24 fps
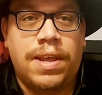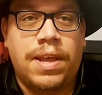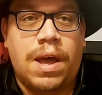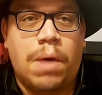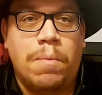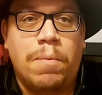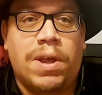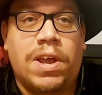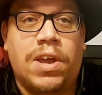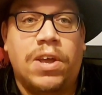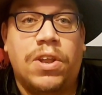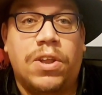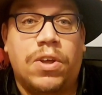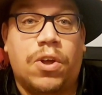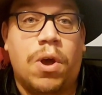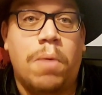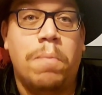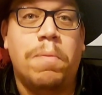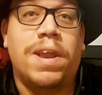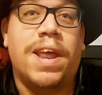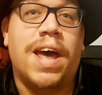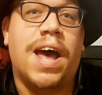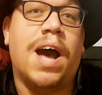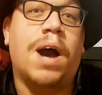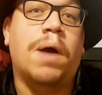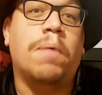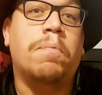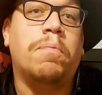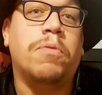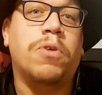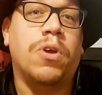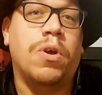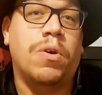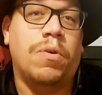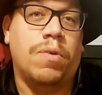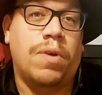And we can come and
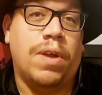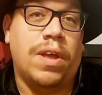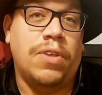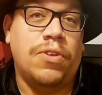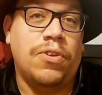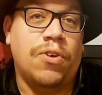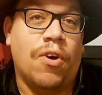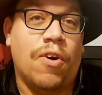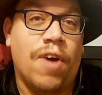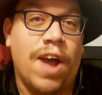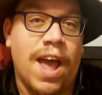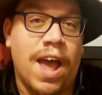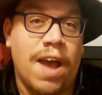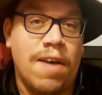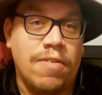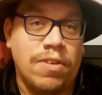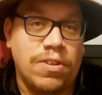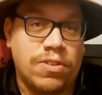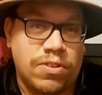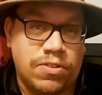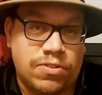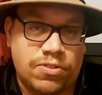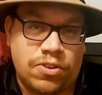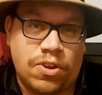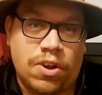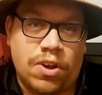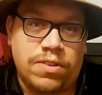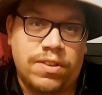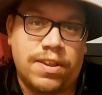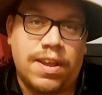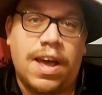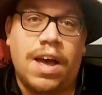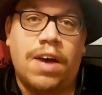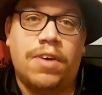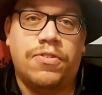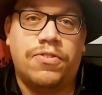help you in your area to start
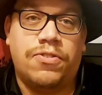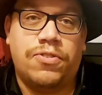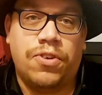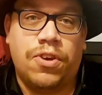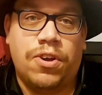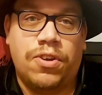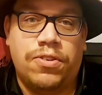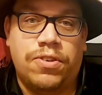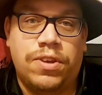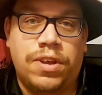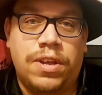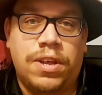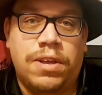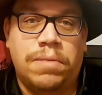a house church